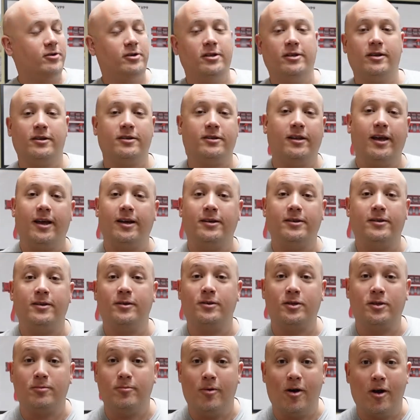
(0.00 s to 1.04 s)
She just likes
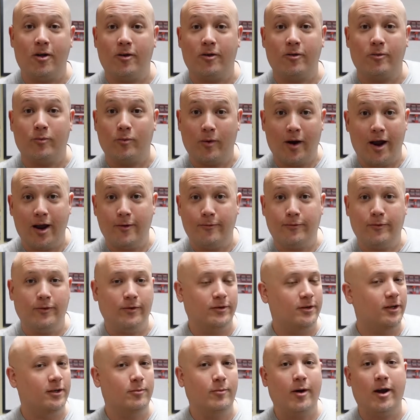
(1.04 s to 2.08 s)
the smaller
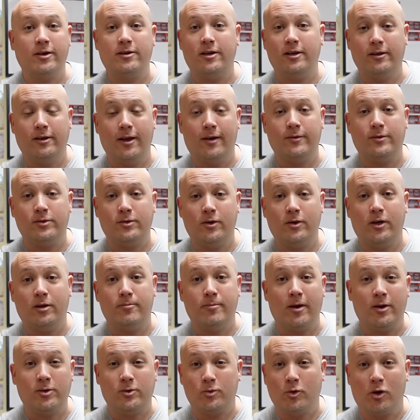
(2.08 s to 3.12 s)
rifles. That's why she loves
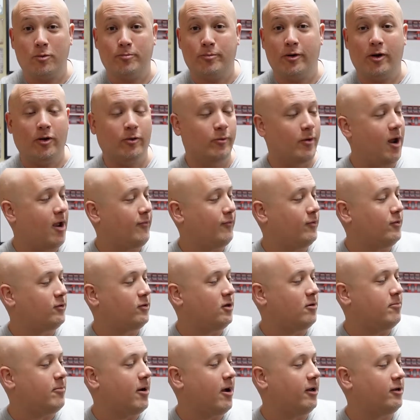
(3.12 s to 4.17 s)
shooting my short barrel rifle
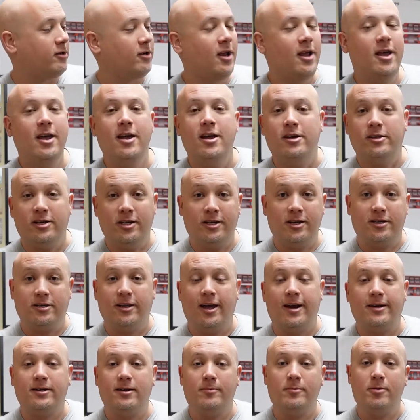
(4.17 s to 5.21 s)
so much. She just
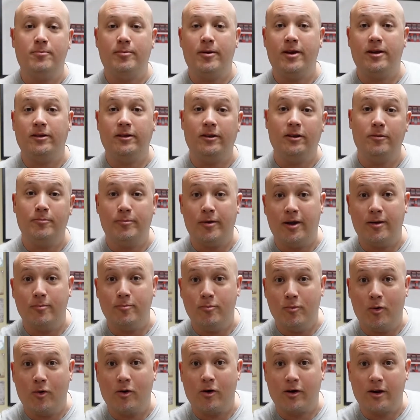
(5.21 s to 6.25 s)
likes them to be a little bit
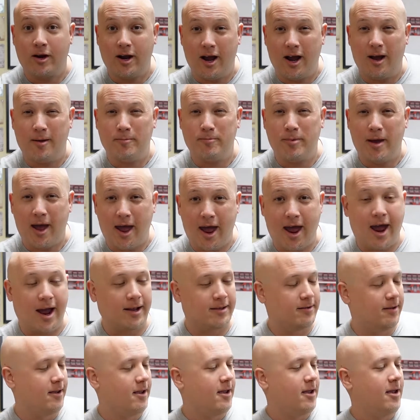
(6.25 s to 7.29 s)
more
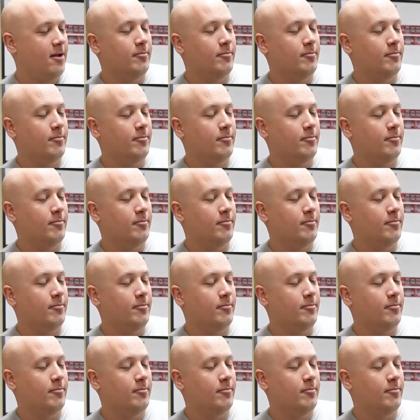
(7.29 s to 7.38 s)
compact.